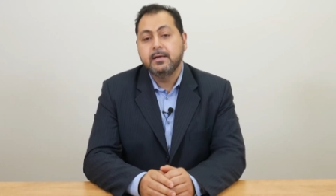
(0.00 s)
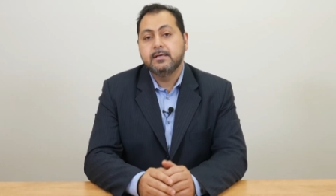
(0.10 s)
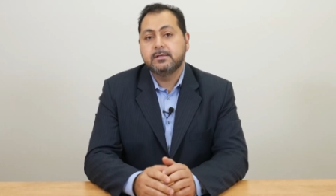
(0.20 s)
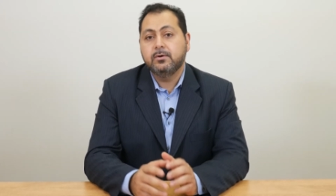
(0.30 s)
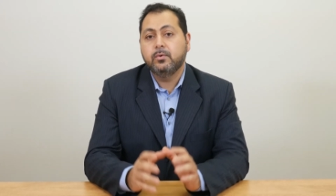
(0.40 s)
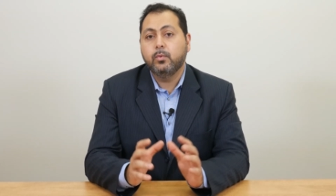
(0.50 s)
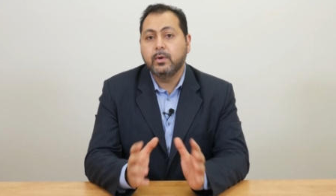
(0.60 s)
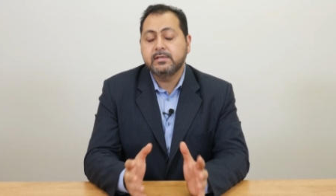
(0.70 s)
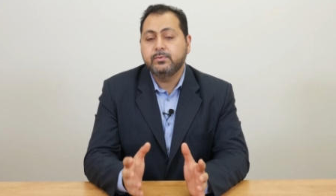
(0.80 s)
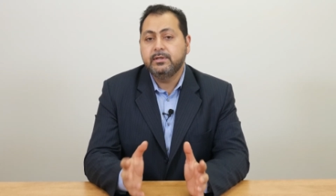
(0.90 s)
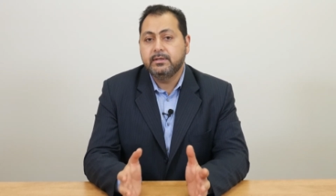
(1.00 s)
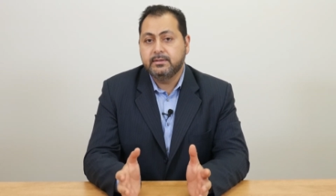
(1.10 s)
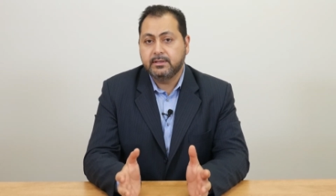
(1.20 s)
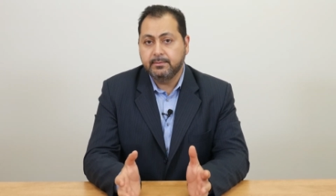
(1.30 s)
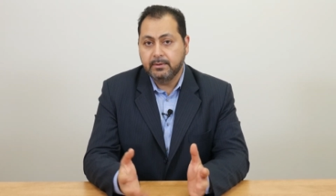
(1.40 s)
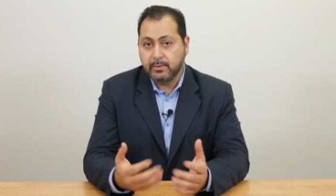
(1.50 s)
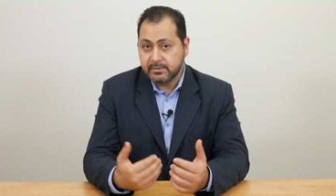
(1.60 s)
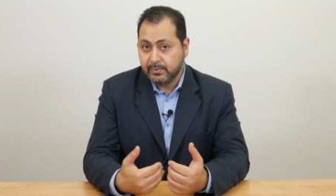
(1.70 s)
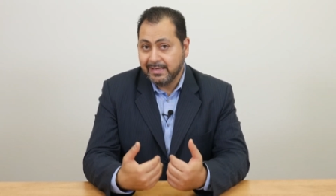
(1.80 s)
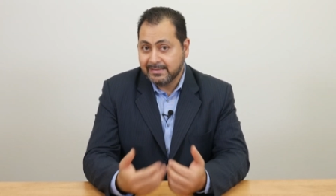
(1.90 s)
So once we
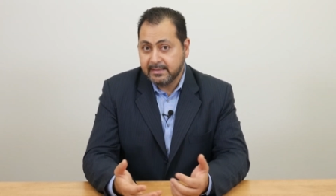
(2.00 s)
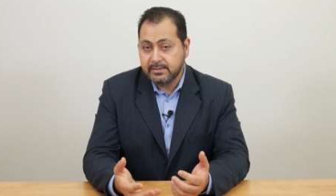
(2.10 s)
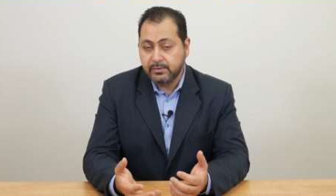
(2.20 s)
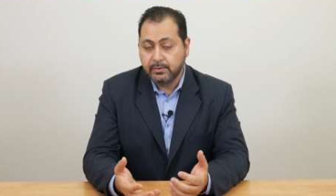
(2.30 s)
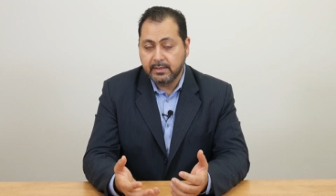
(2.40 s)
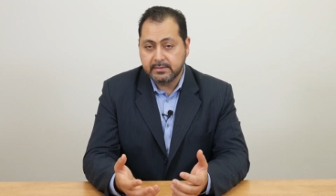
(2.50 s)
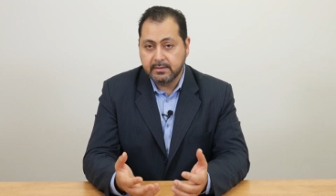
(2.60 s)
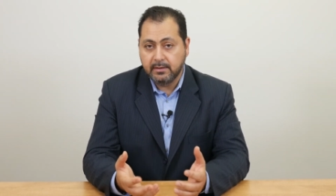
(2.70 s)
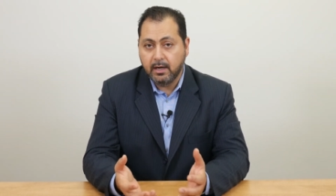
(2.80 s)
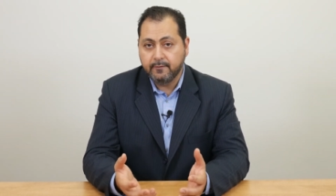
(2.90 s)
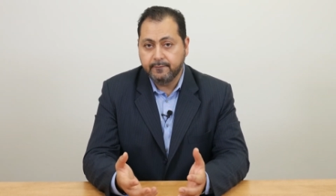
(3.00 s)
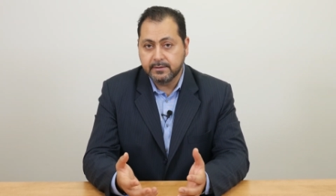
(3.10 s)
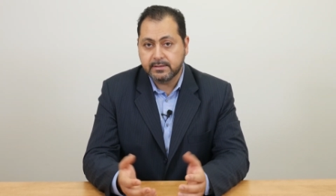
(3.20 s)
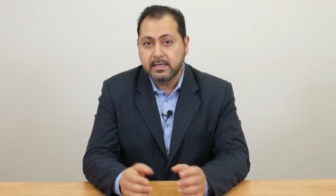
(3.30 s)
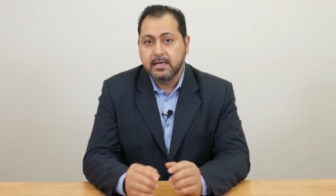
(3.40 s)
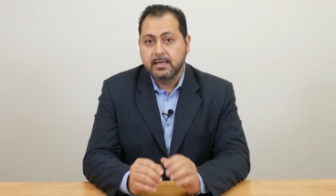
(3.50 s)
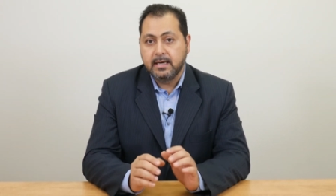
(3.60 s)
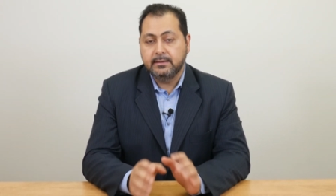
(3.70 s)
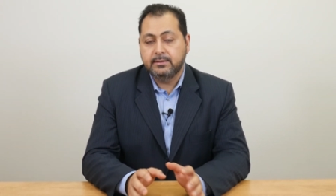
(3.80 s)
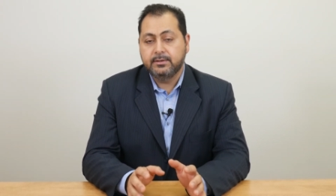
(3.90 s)
assess you as an office
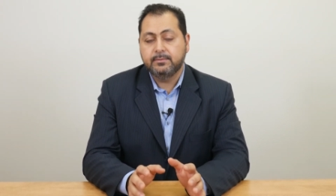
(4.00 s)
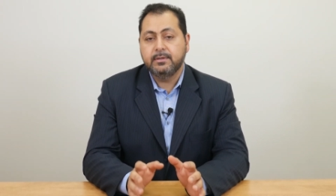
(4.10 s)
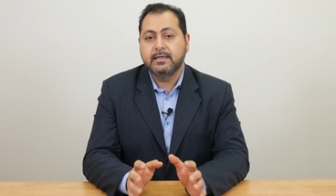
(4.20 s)
and determine